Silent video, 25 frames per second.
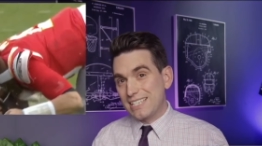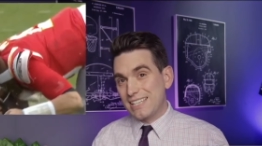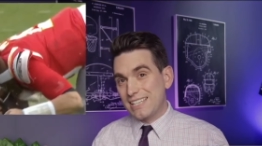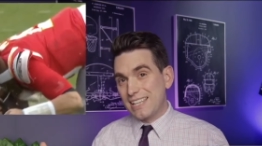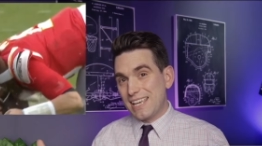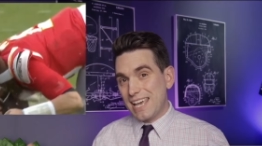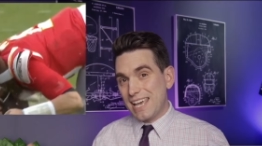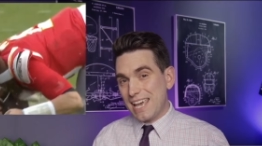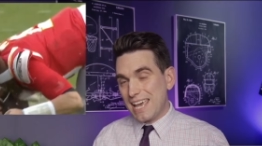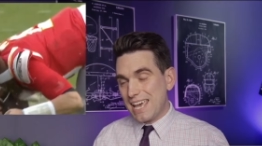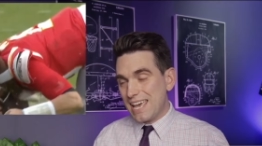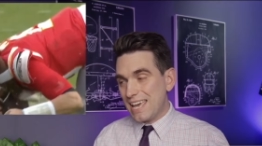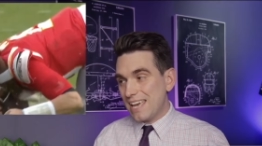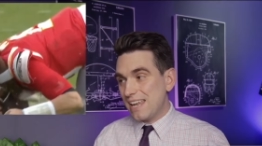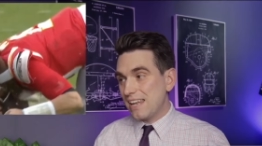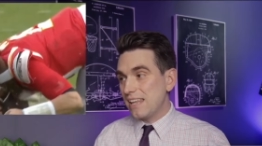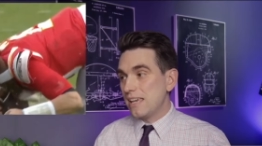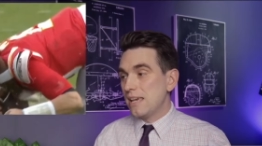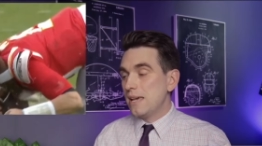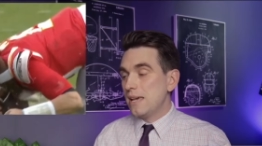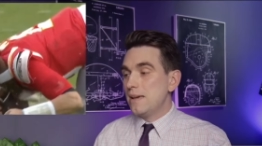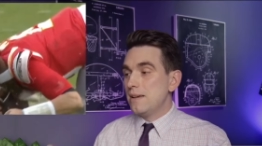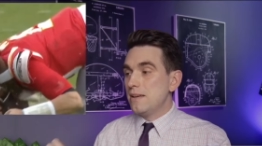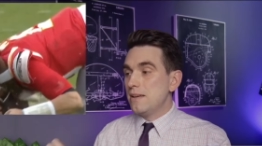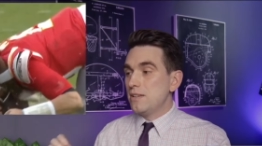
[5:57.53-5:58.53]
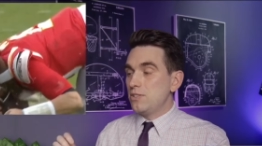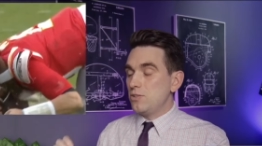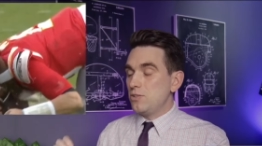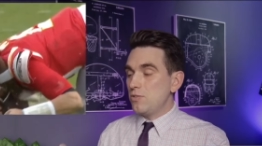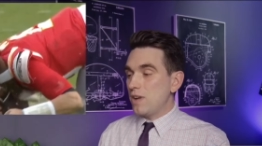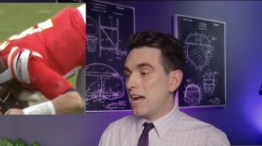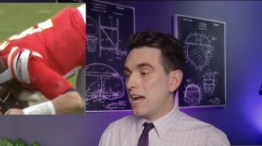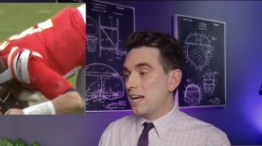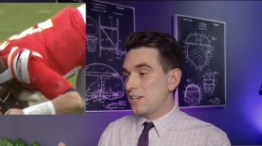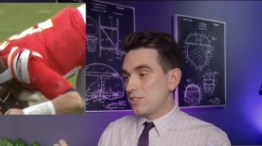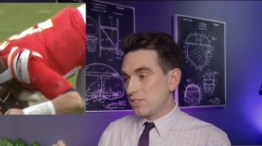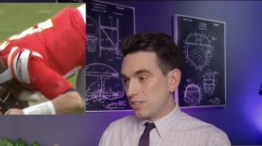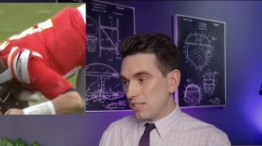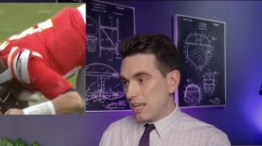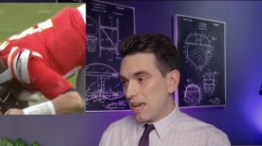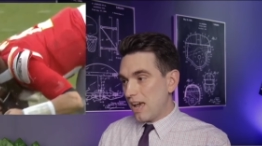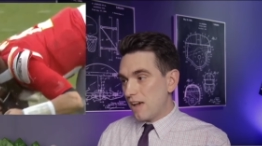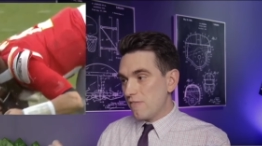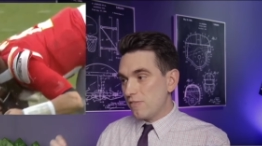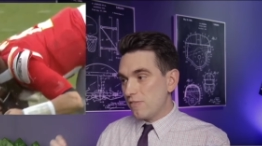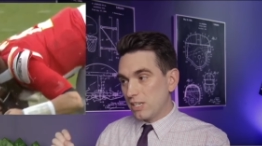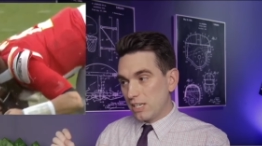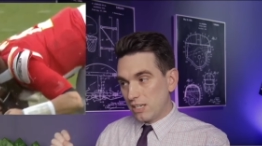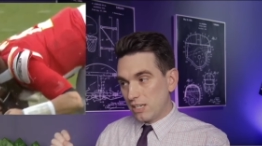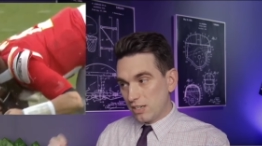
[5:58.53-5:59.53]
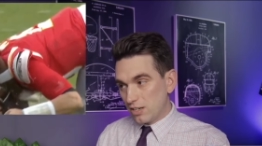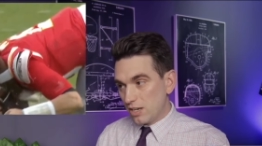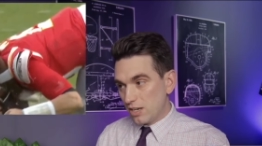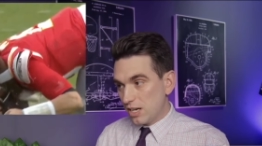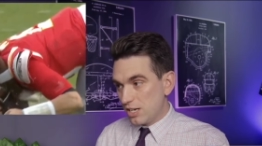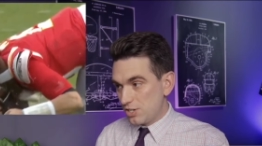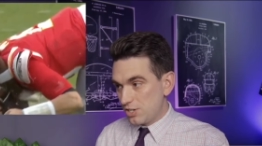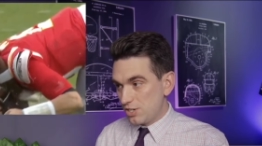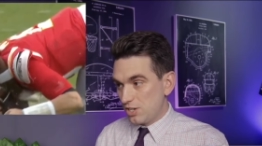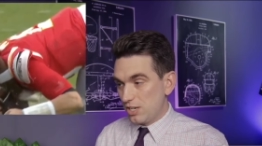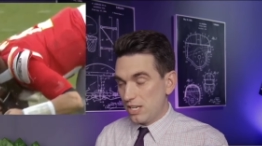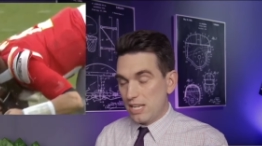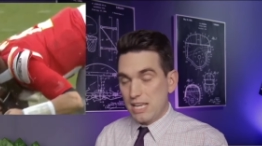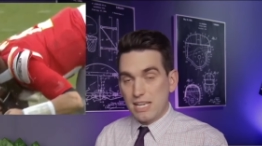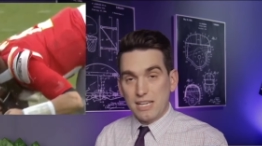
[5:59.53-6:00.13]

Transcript: to the head to actually have a concussion.